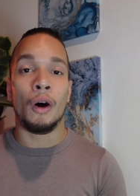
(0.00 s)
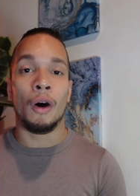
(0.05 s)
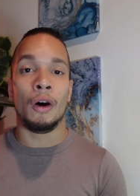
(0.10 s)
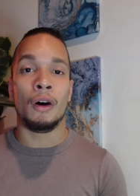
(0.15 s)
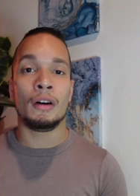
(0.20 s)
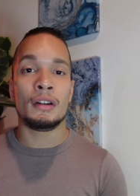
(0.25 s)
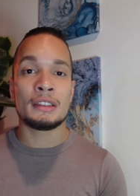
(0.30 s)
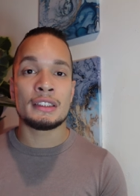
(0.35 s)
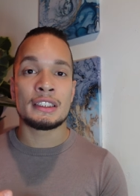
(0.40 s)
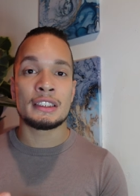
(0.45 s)

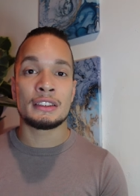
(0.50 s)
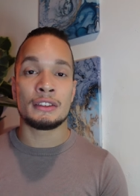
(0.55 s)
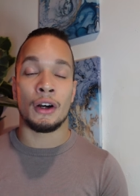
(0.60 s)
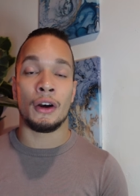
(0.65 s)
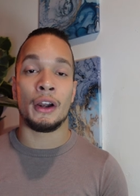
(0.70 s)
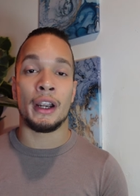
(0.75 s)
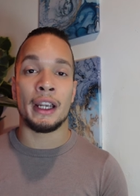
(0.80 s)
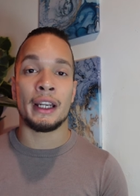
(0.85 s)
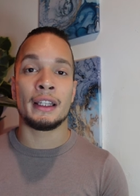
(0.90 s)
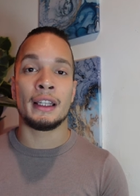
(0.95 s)
all
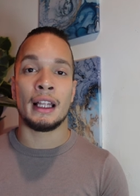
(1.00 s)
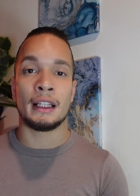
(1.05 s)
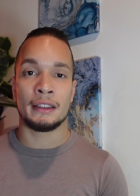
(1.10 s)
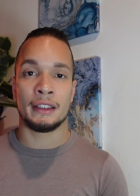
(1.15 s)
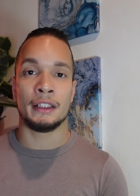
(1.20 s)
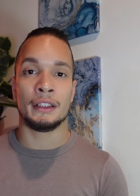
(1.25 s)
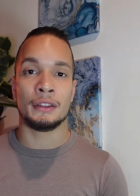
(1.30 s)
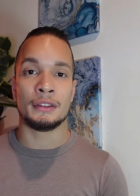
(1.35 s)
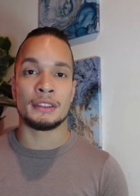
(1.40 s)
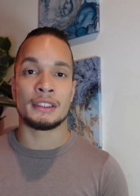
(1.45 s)
starring
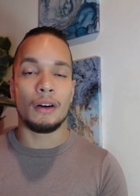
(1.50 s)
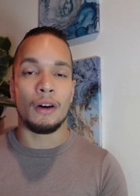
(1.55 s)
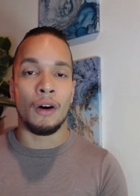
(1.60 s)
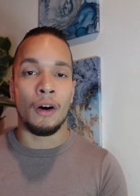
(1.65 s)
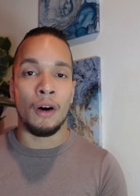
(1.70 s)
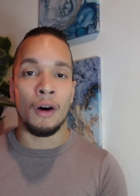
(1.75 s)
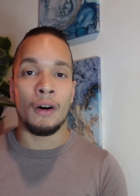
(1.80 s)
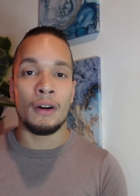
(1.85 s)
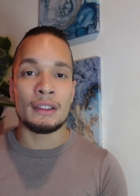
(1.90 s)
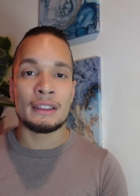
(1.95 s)
Latinos,
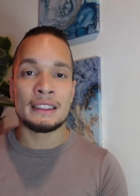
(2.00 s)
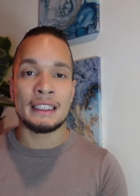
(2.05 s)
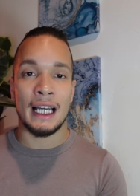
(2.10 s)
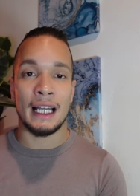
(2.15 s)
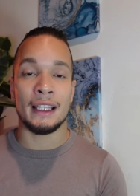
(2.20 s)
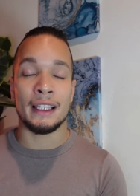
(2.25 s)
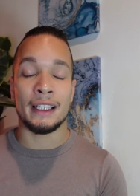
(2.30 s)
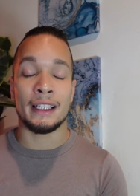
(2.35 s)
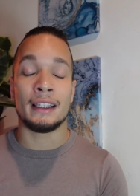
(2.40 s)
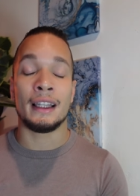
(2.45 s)
all
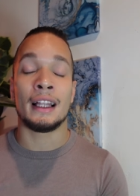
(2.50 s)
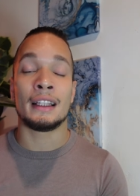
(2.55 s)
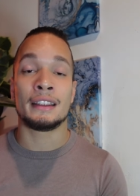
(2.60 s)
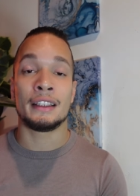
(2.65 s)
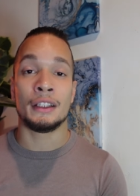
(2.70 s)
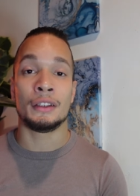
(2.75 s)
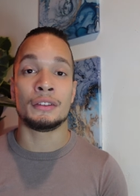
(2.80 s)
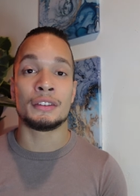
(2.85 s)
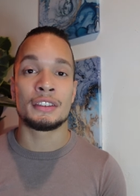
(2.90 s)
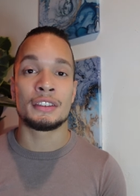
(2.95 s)
telling Latino